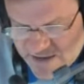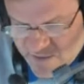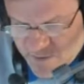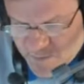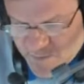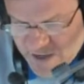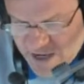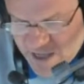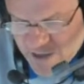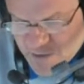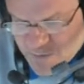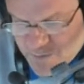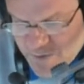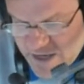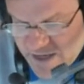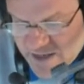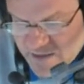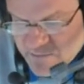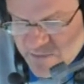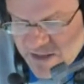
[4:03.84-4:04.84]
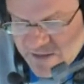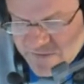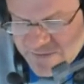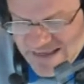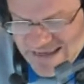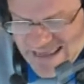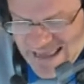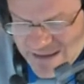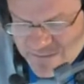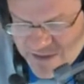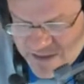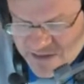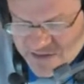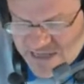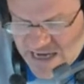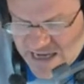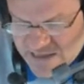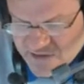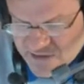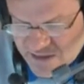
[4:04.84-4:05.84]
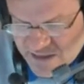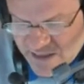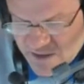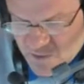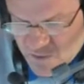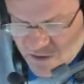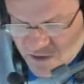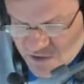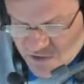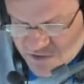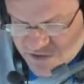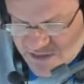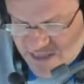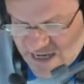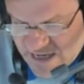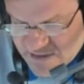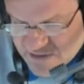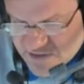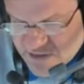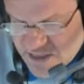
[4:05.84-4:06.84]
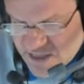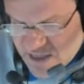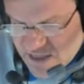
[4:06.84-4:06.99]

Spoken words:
of the page. Pick among the gaming sites legal in your states,